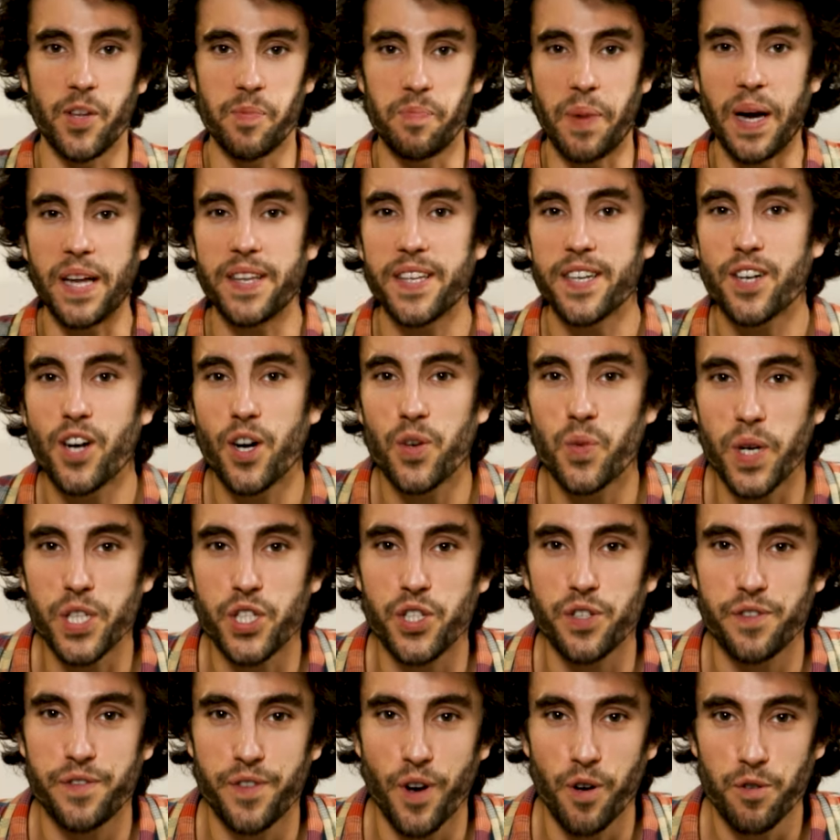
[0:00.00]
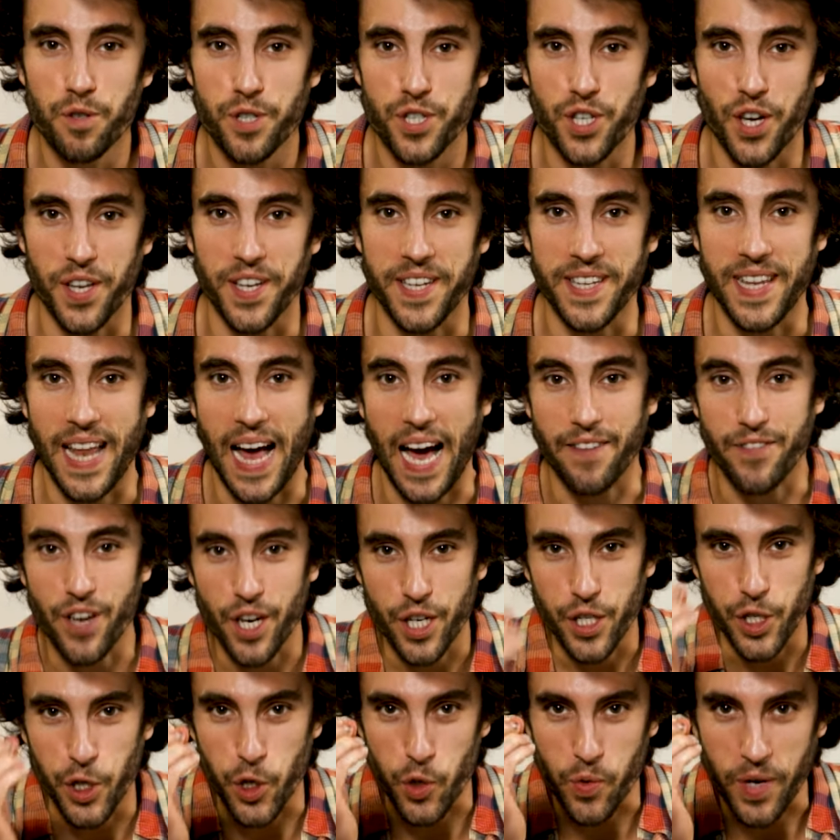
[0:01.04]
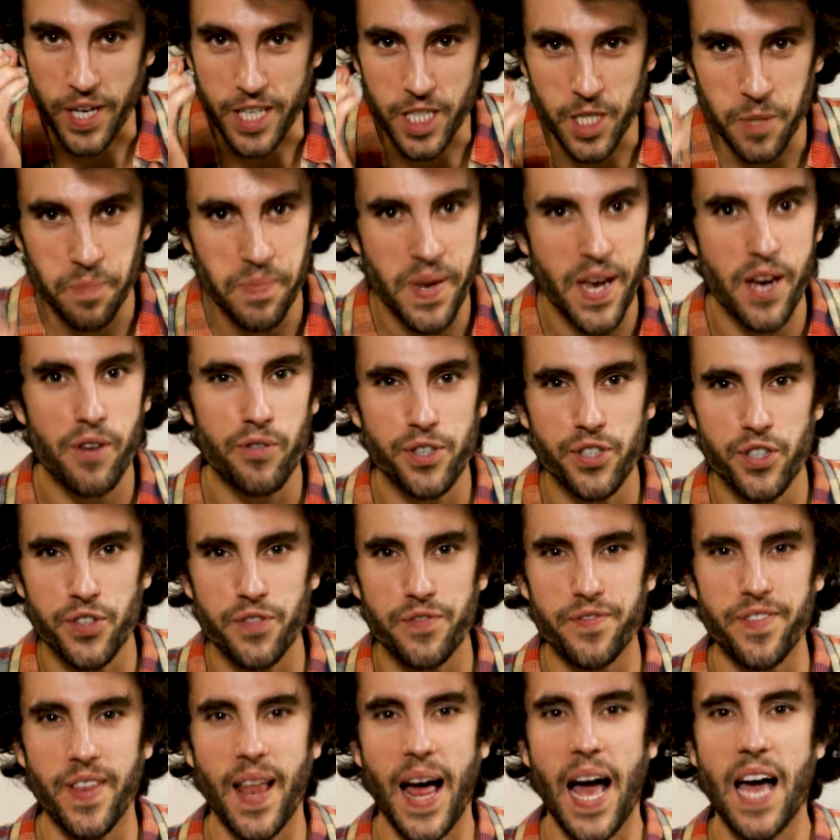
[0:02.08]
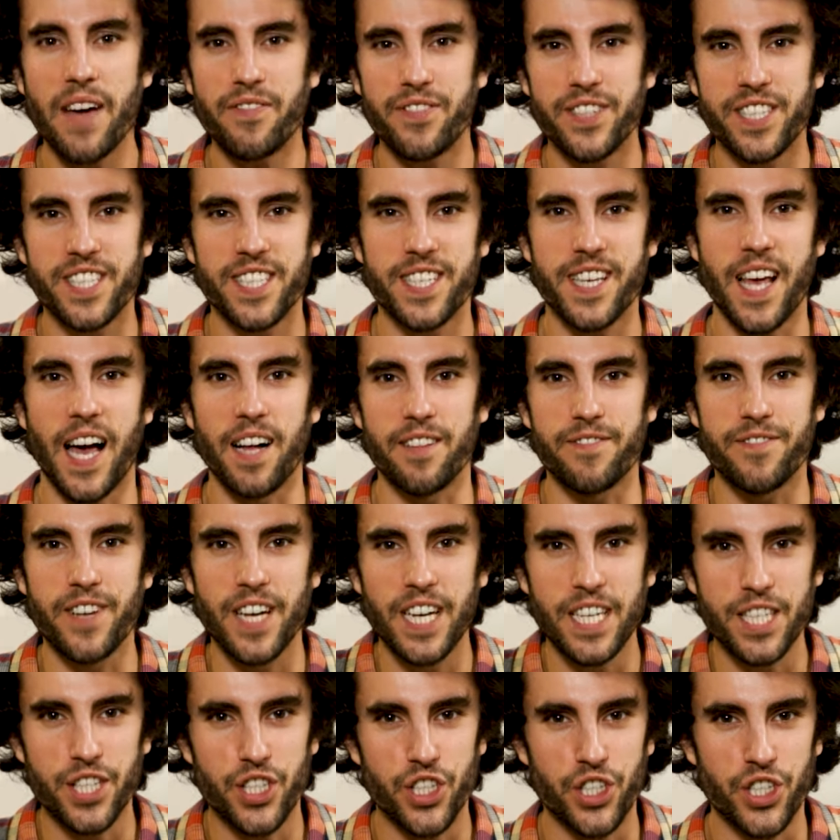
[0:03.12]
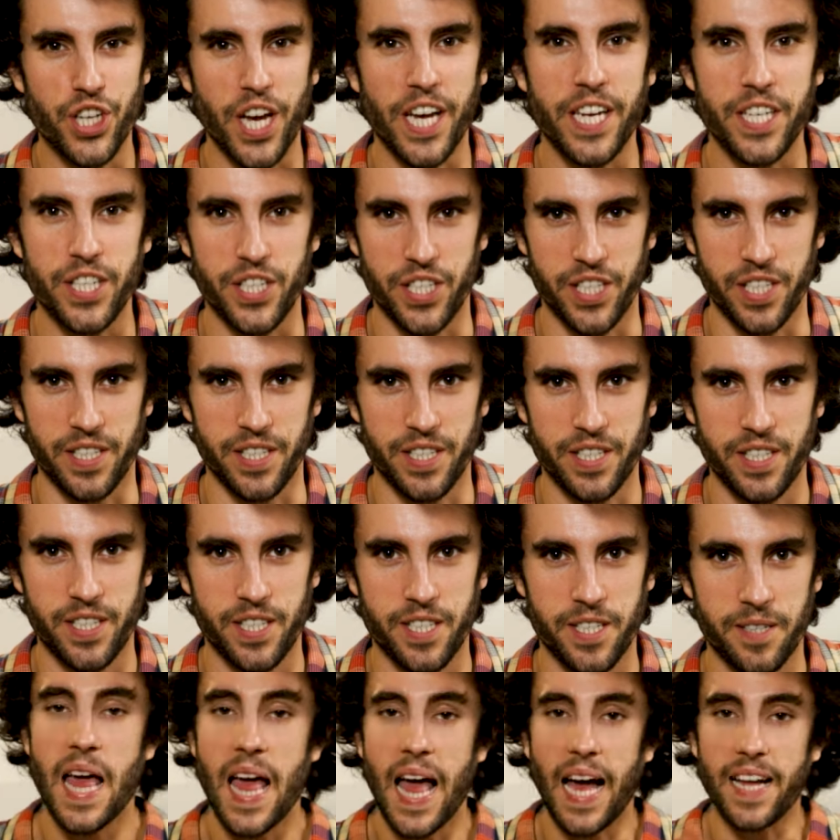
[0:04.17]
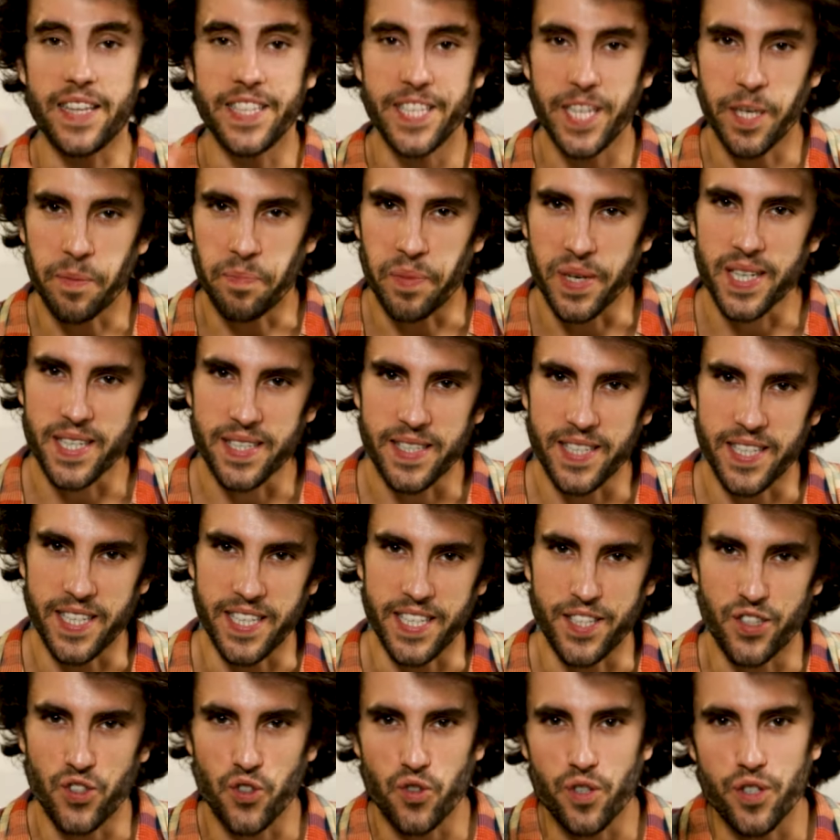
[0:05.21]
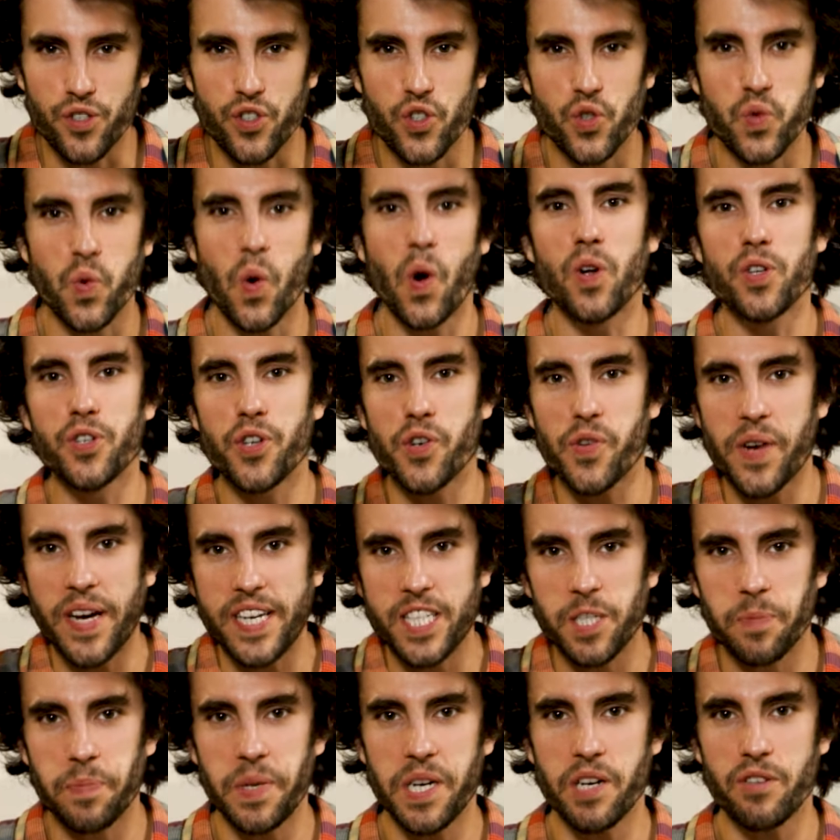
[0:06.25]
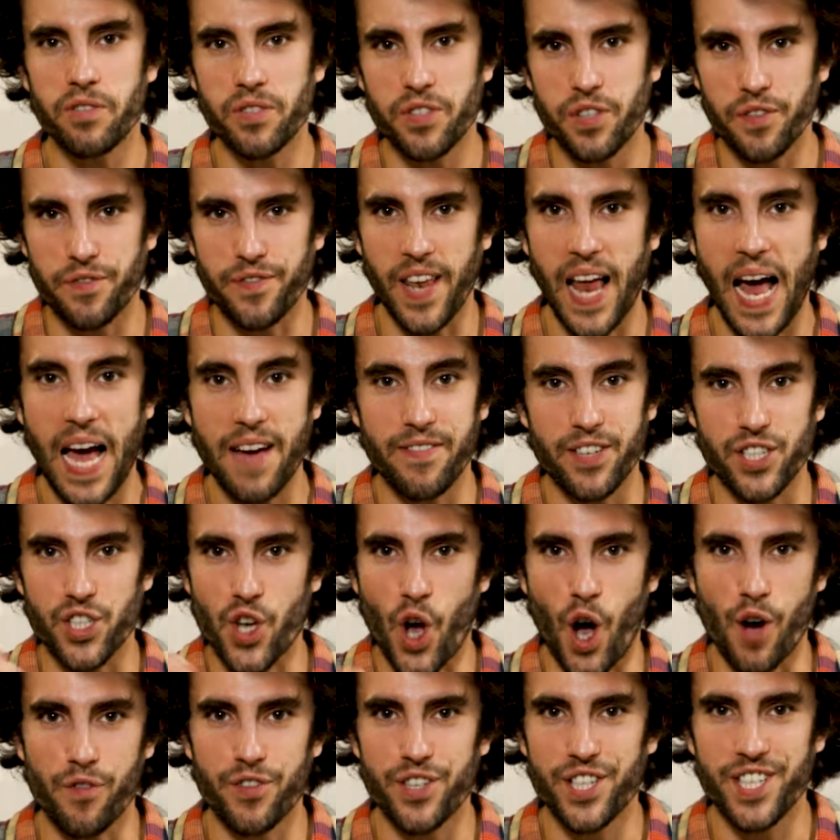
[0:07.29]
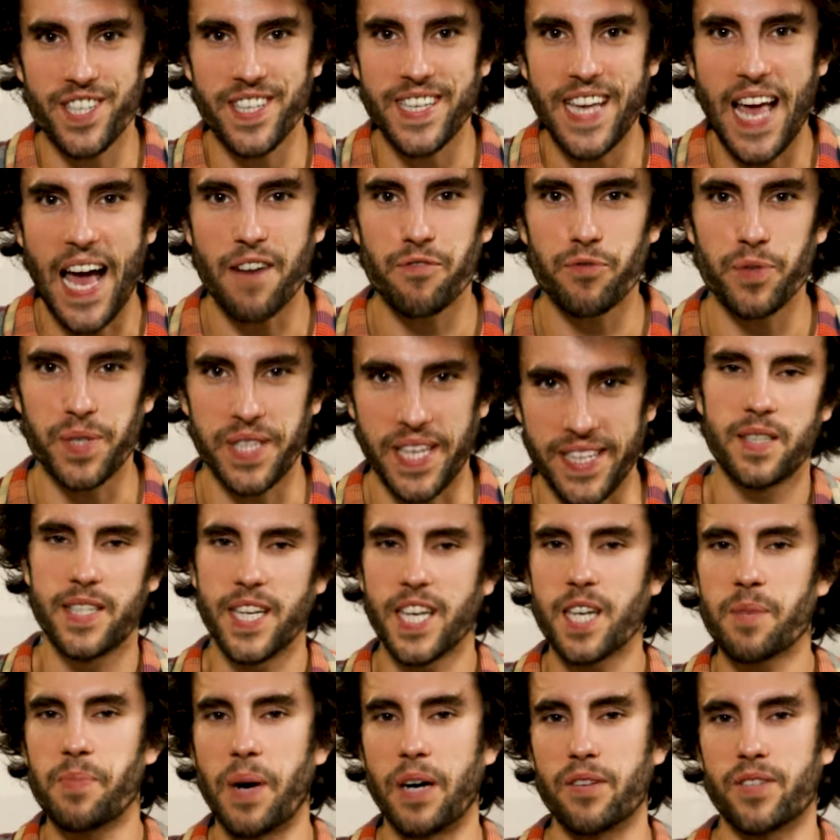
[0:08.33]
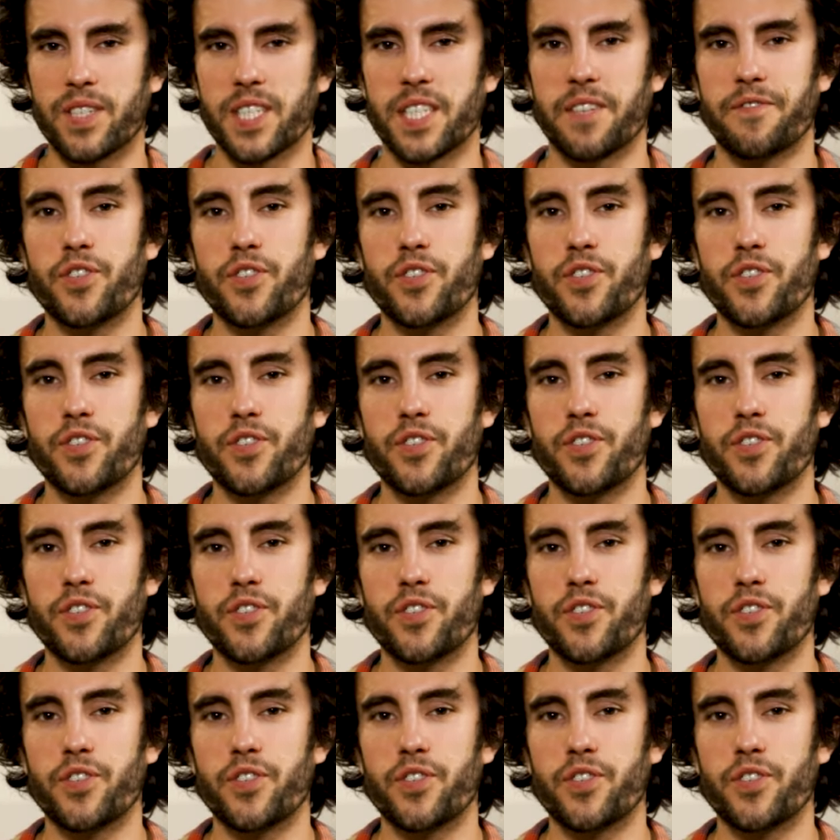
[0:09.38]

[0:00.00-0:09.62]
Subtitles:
Depending on what you focus on in life, your experience of life itself changes. And the ability to control your experience of life is obviously everything. Think about this.